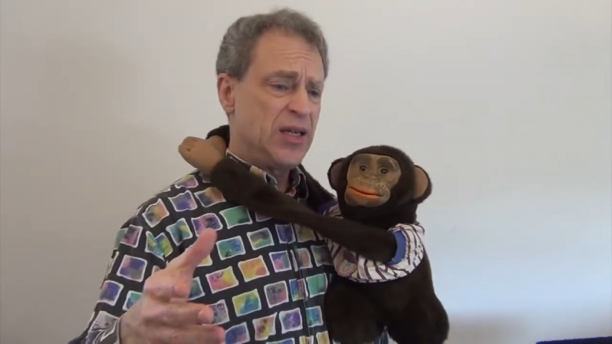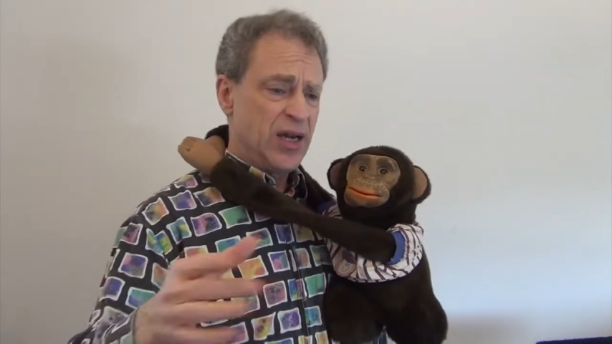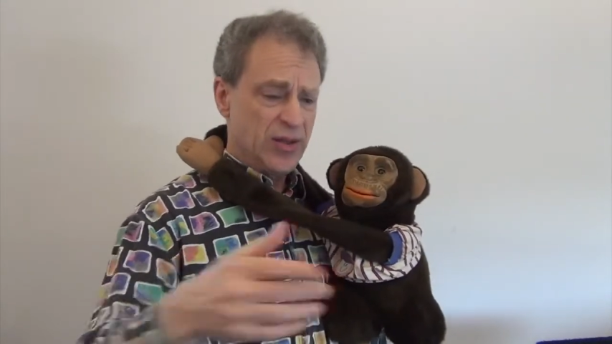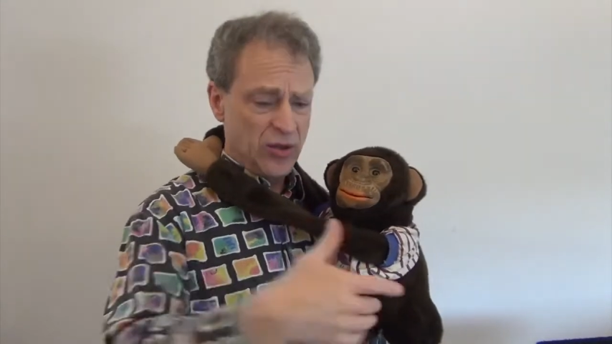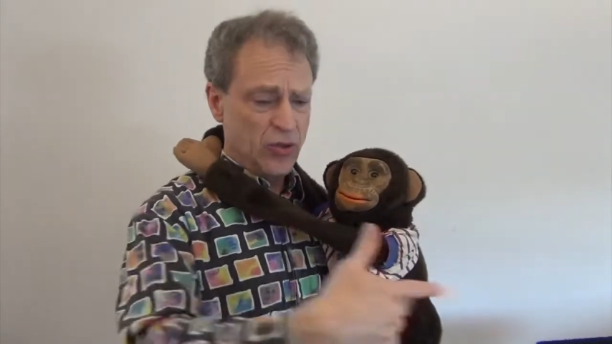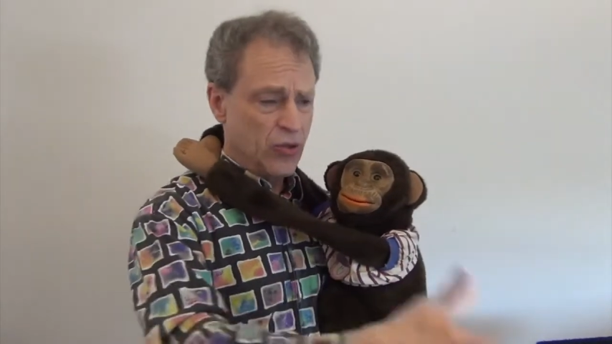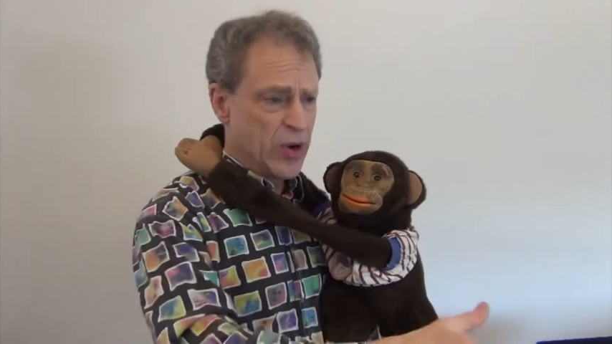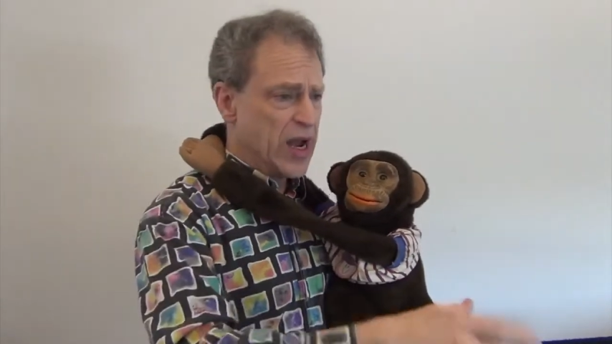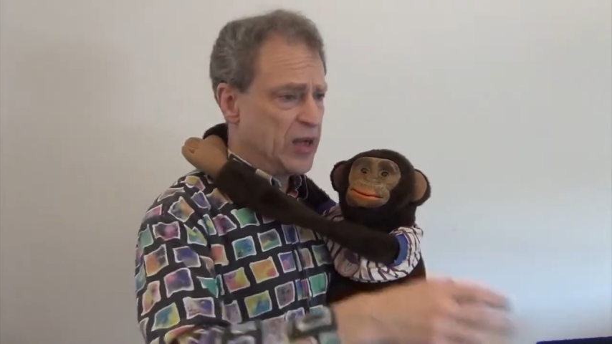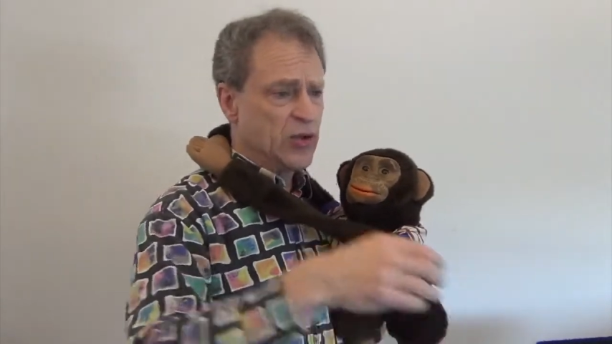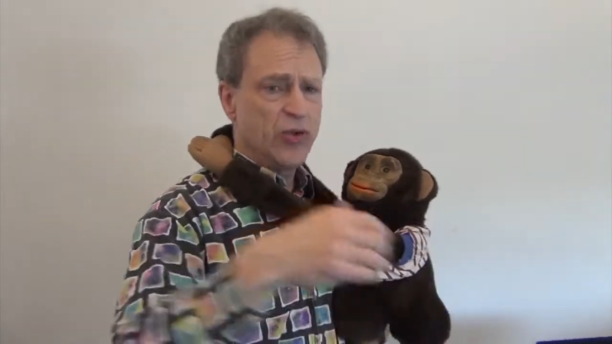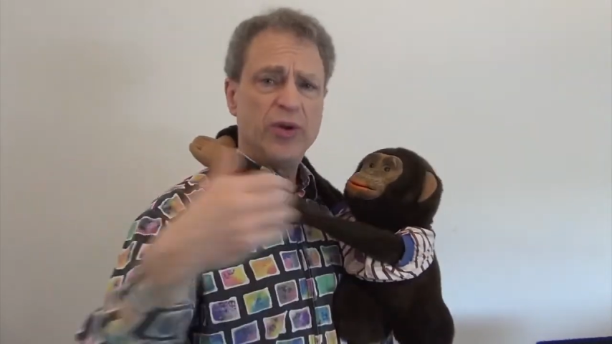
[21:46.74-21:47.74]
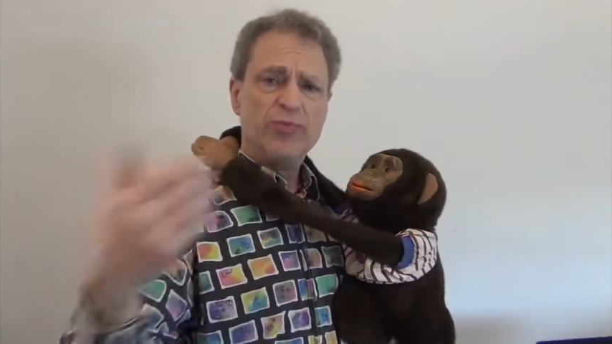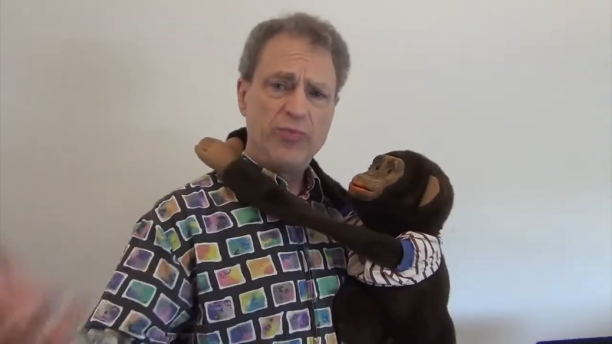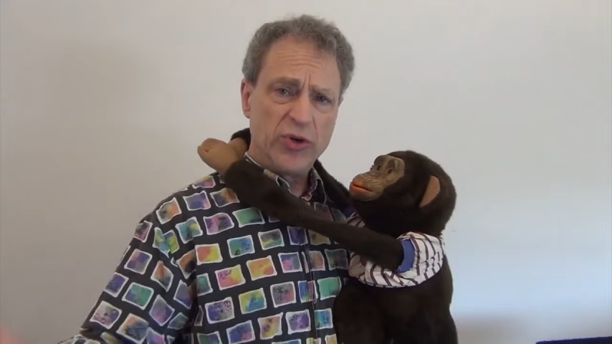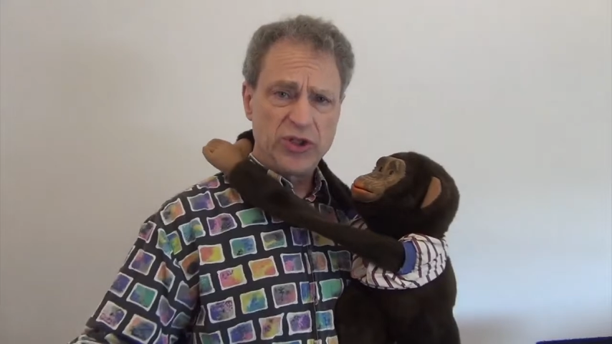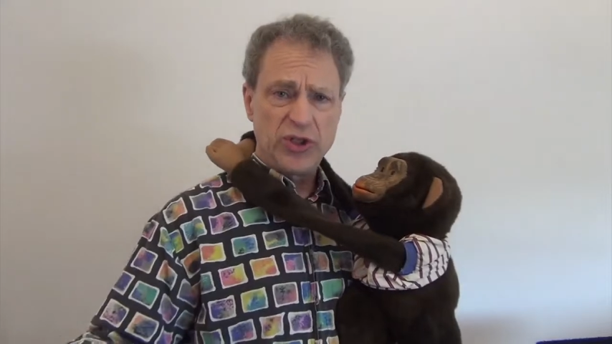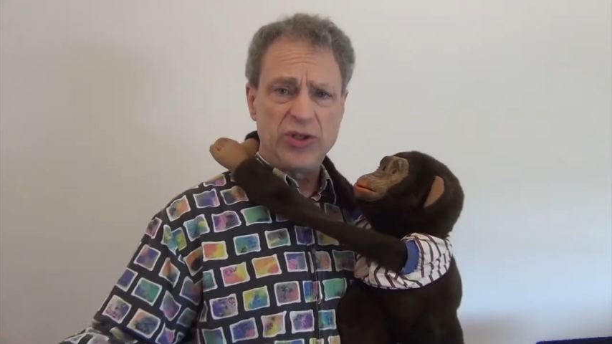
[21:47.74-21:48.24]
on the ground or in
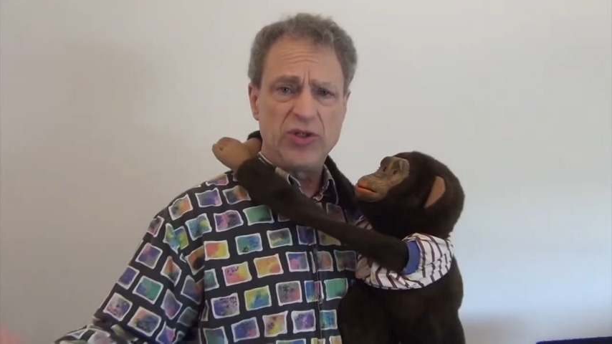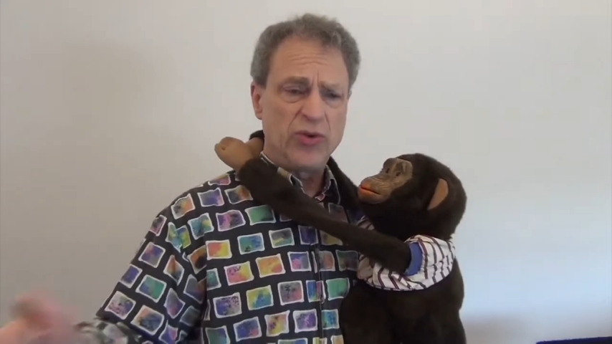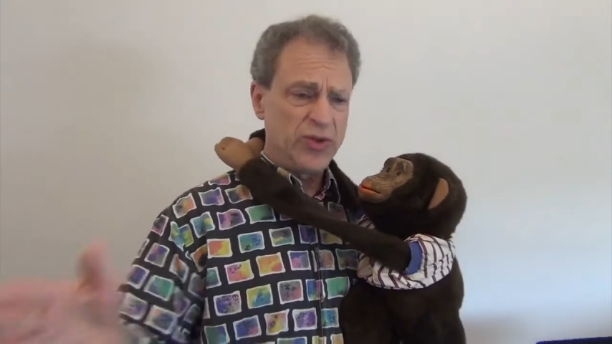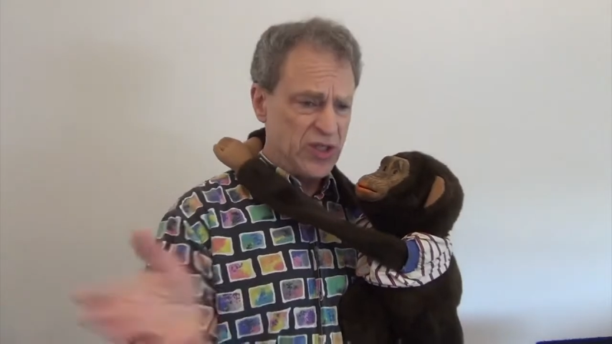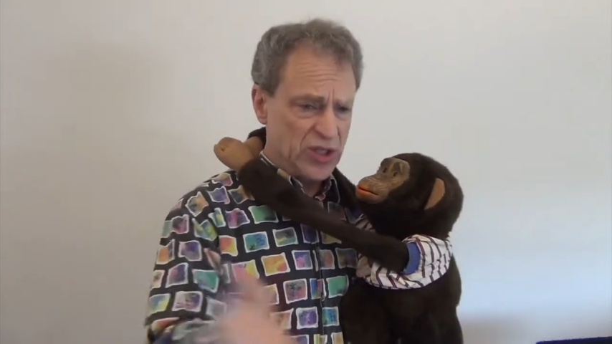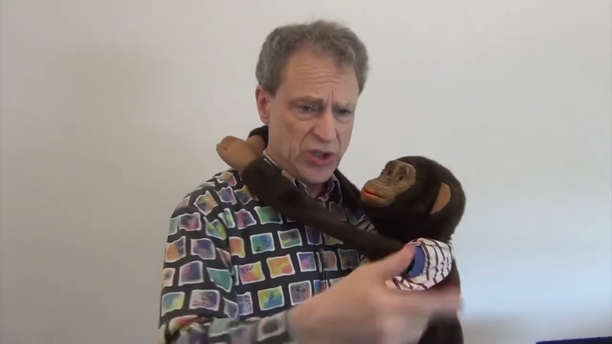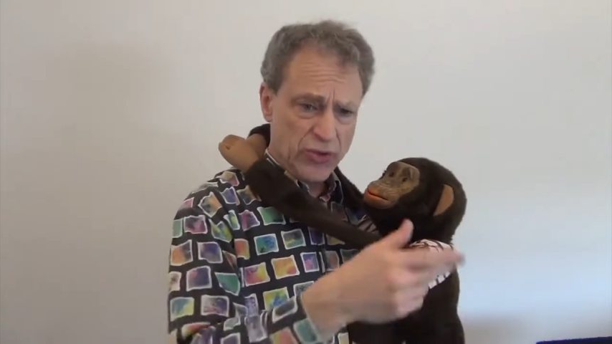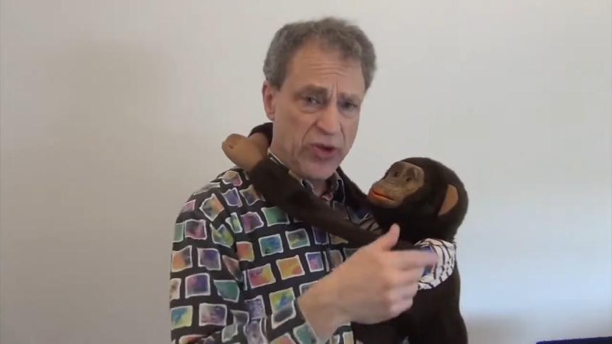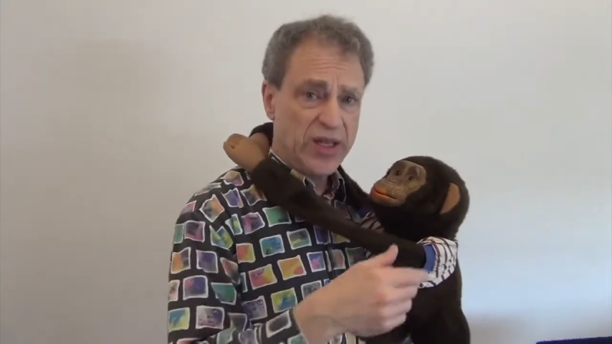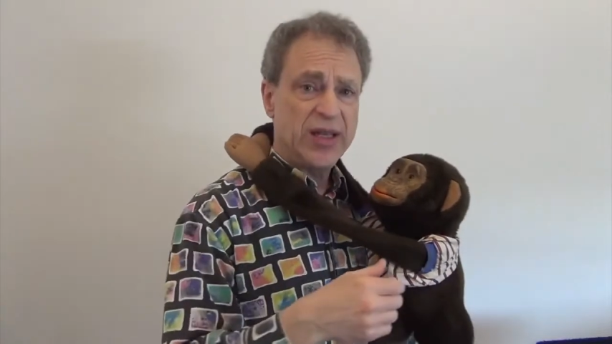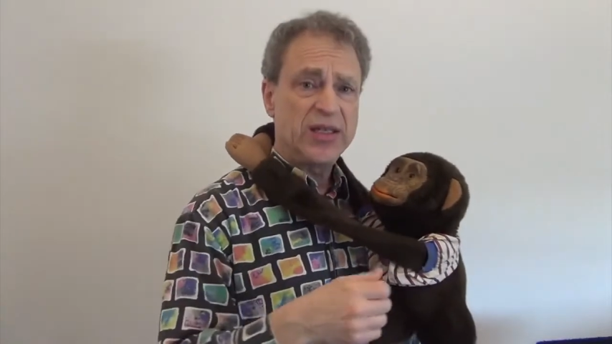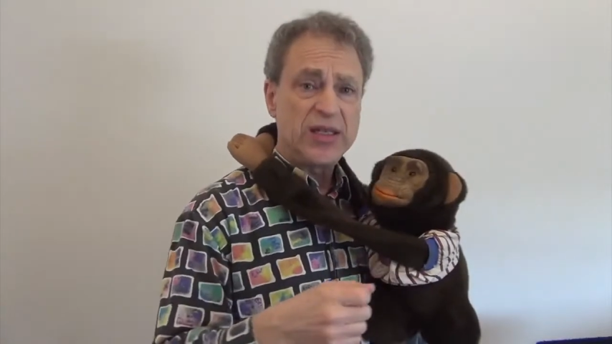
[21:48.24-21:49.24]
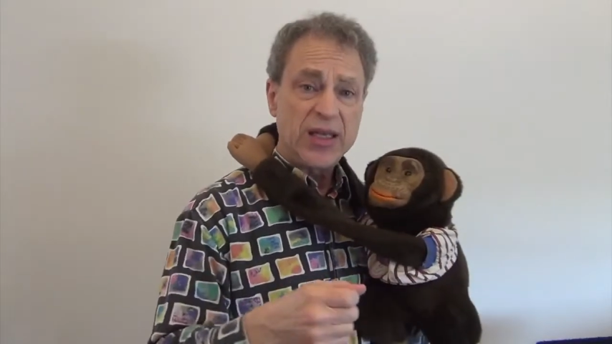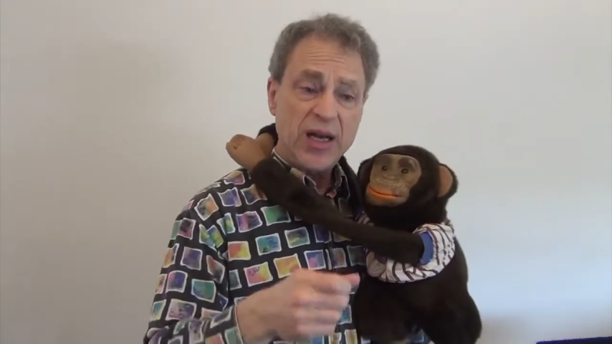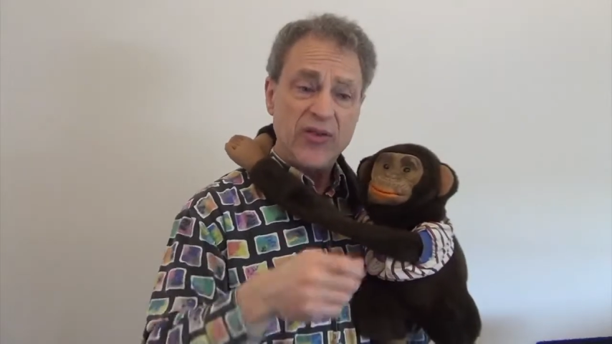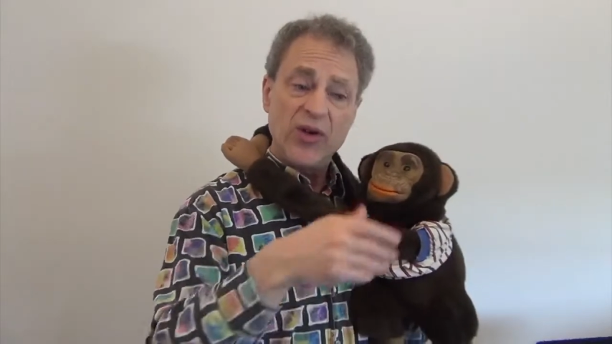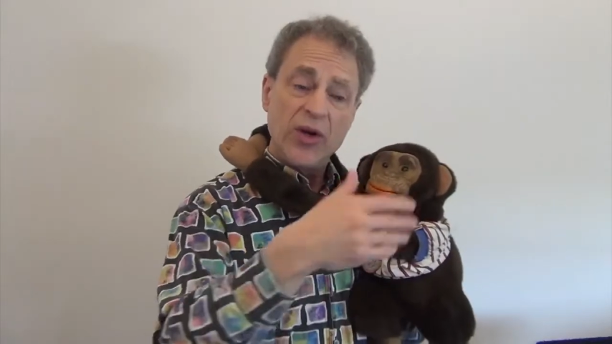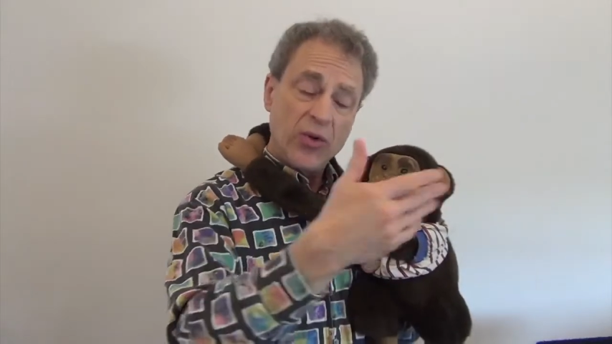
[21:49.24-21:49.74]
bushes or in the street
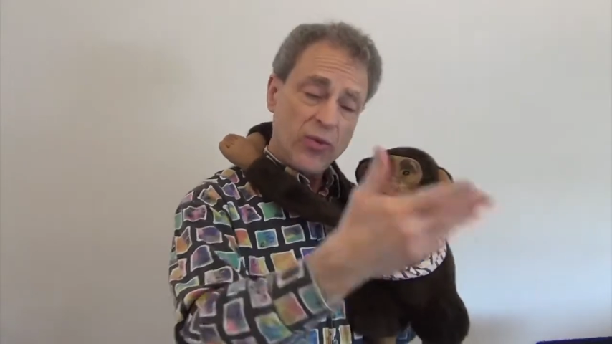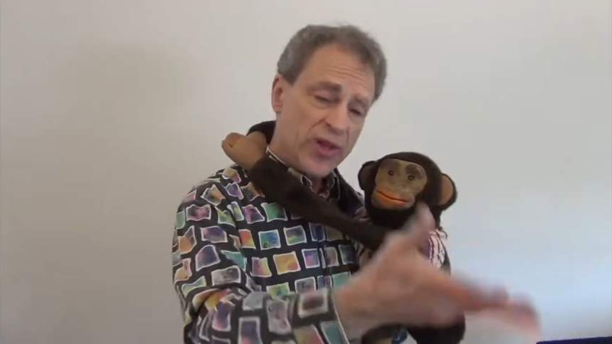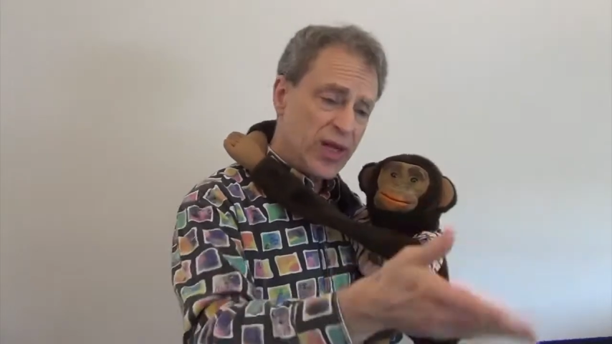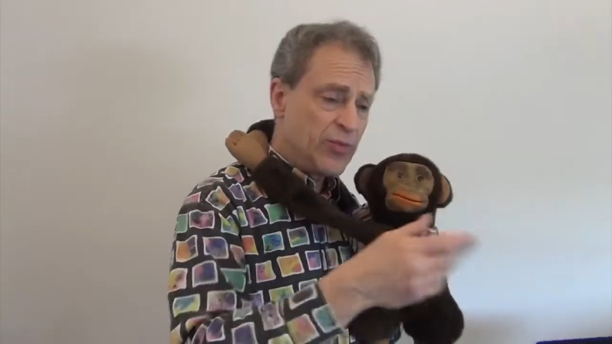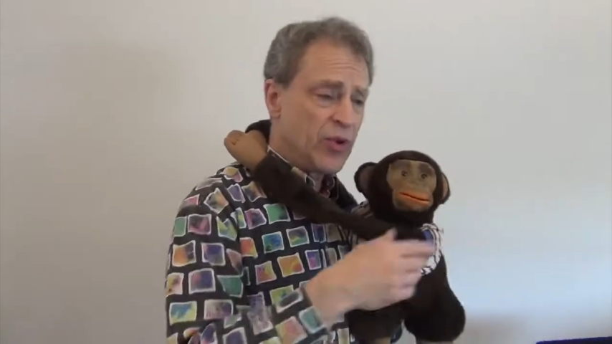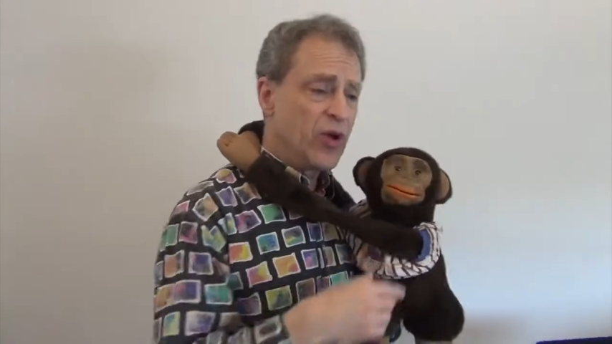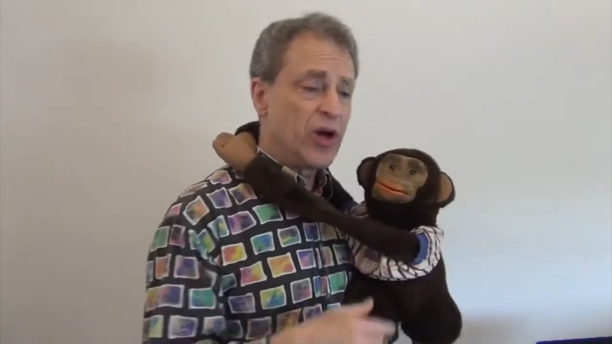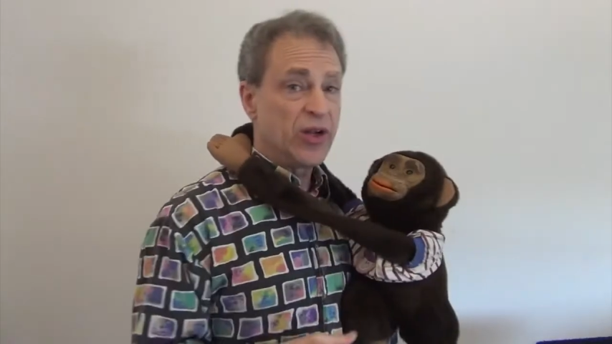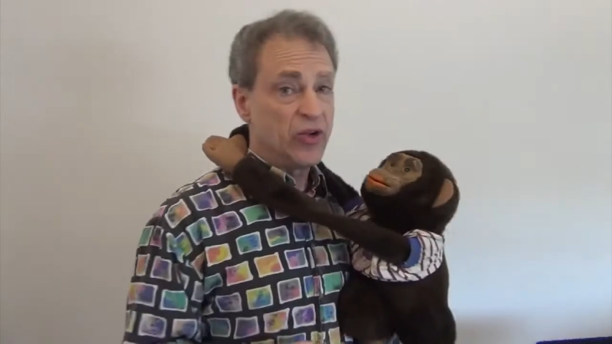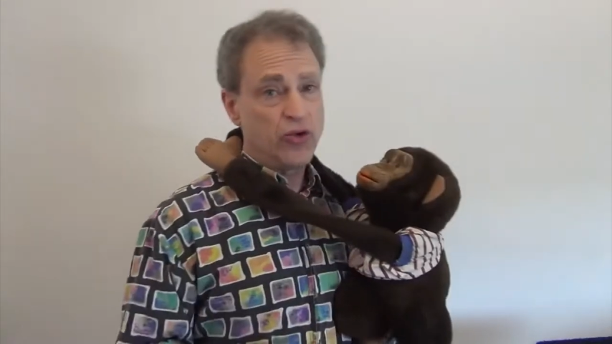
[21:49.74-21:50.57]
instead of where they belong,